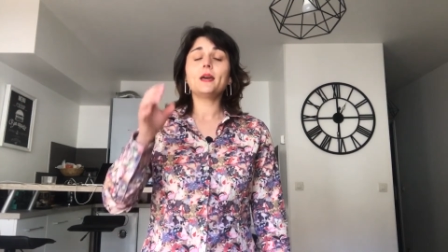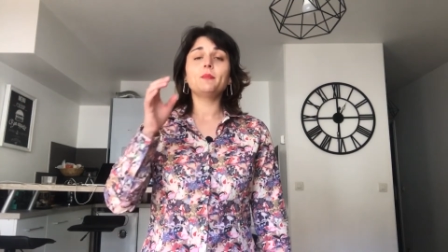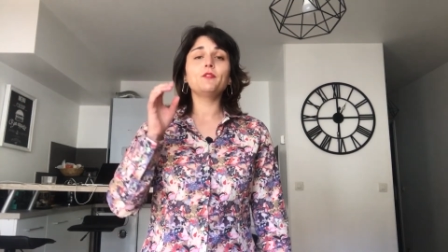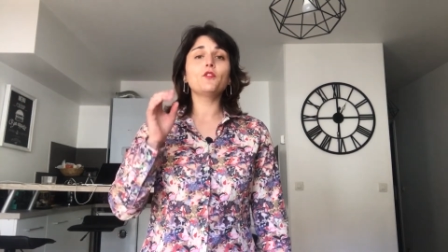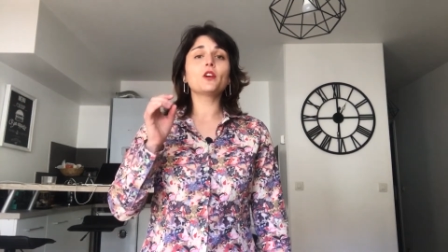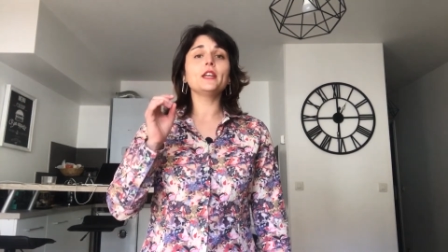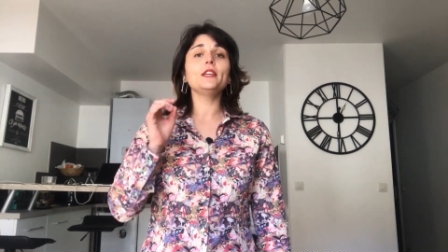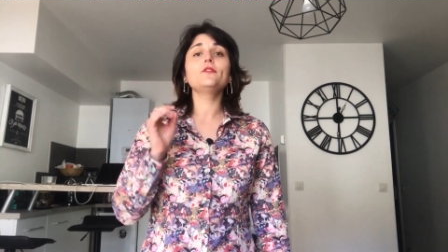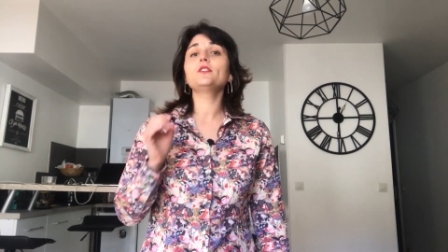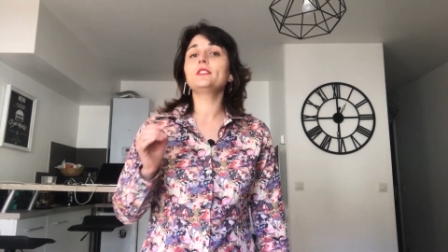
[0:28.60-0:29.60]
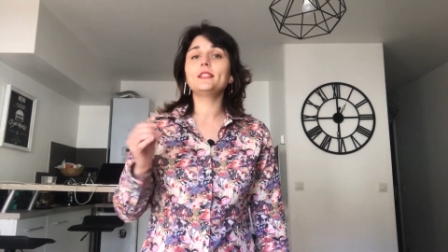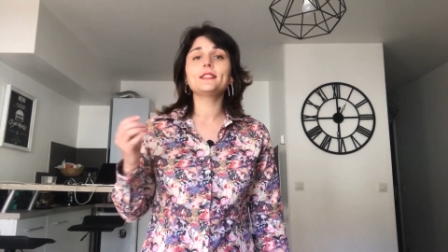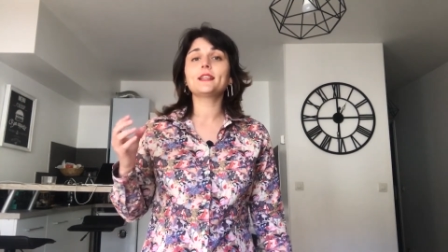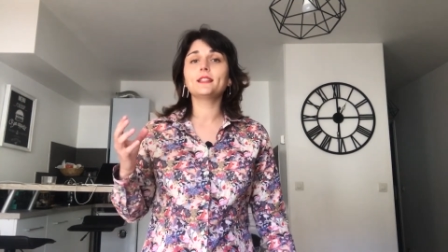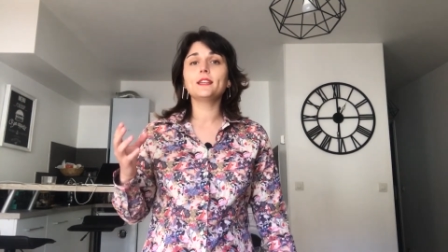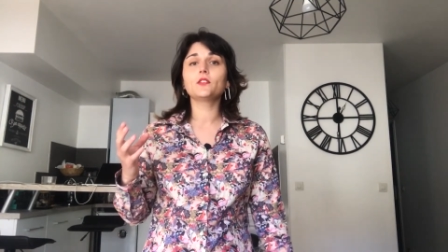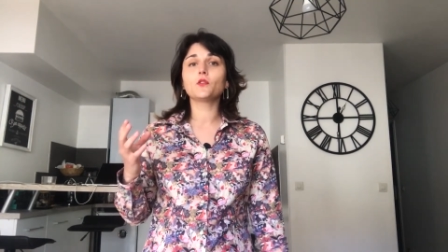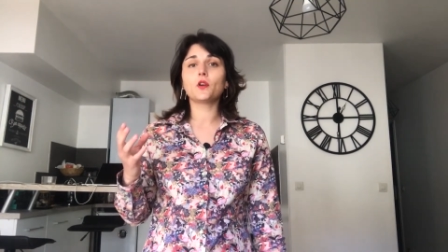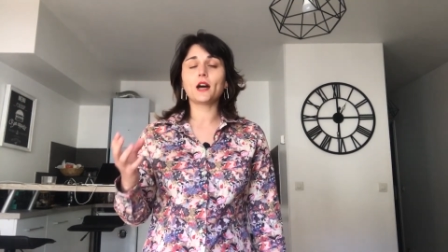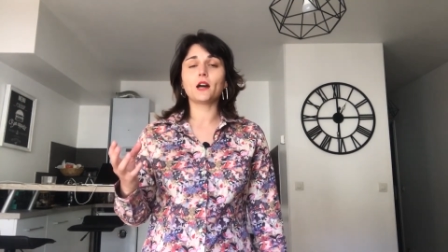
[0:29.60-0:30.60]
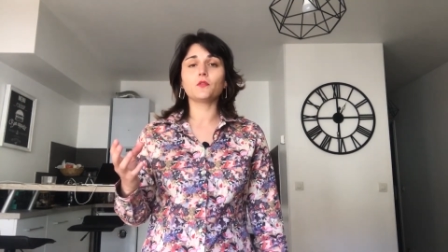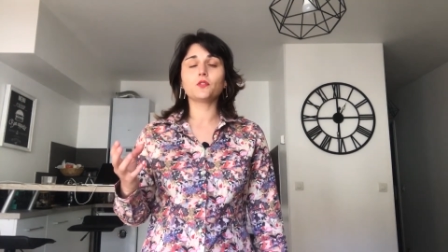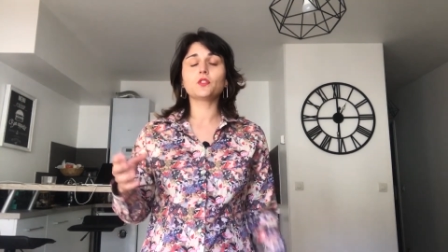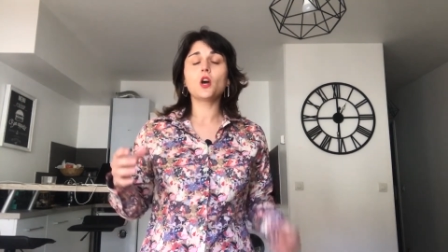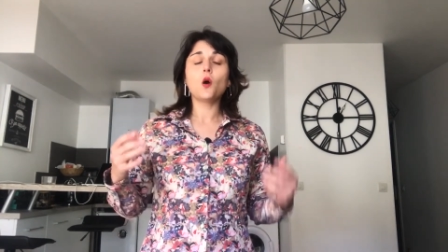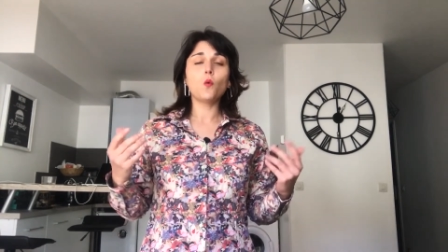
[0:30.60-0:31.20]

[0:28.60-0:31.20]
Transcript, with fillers: before even designing your house.